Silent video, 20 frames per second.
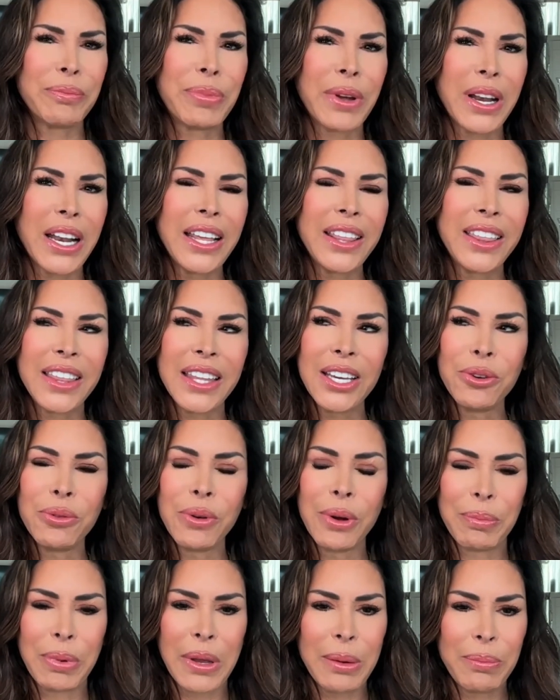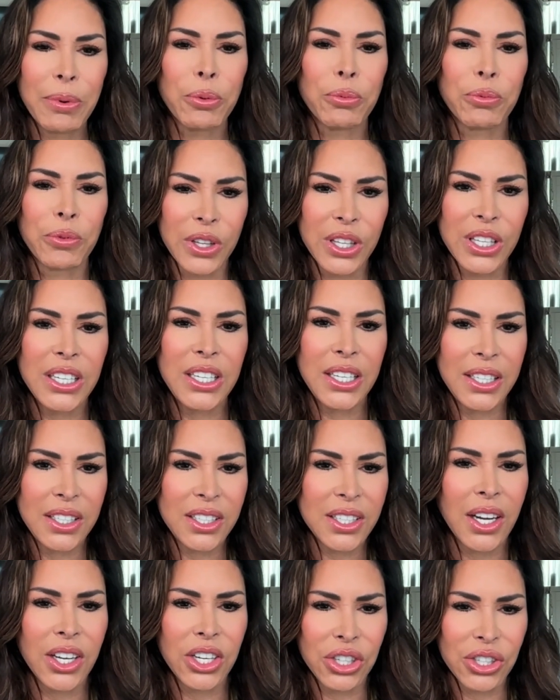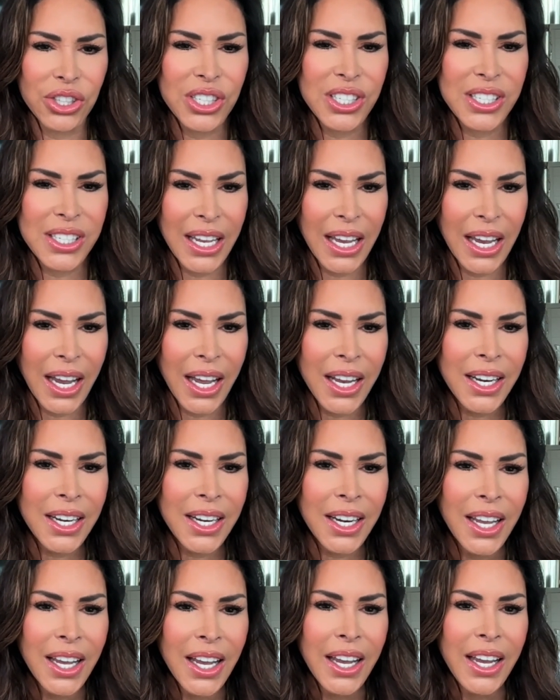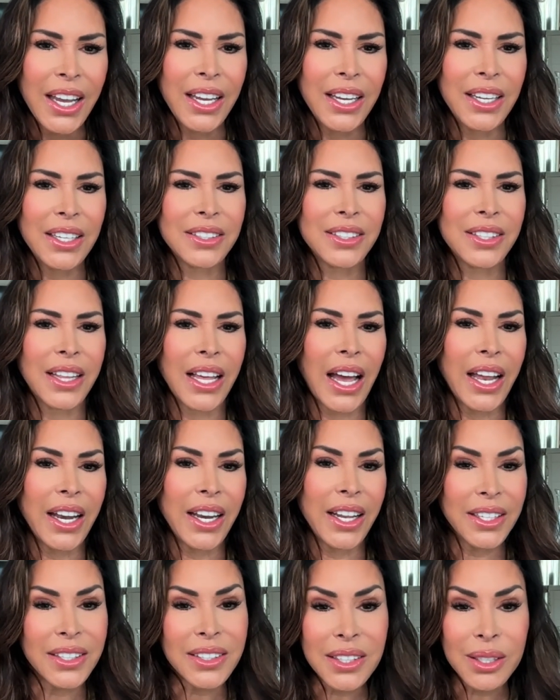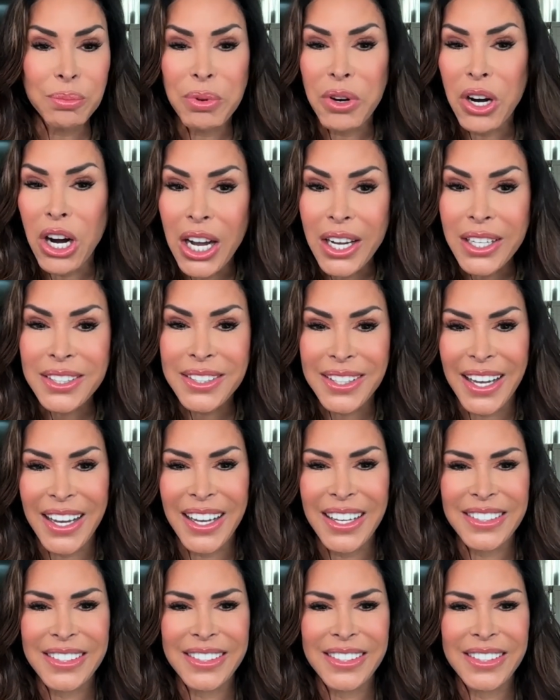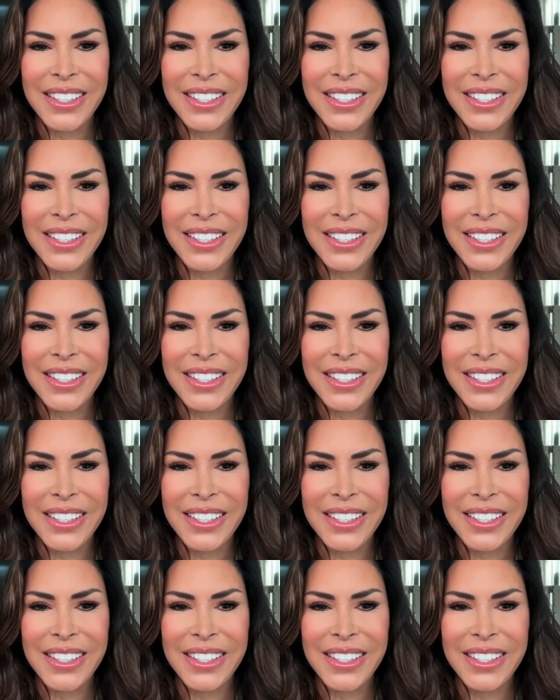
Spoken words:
But I think what people really need to understand is that it's a process,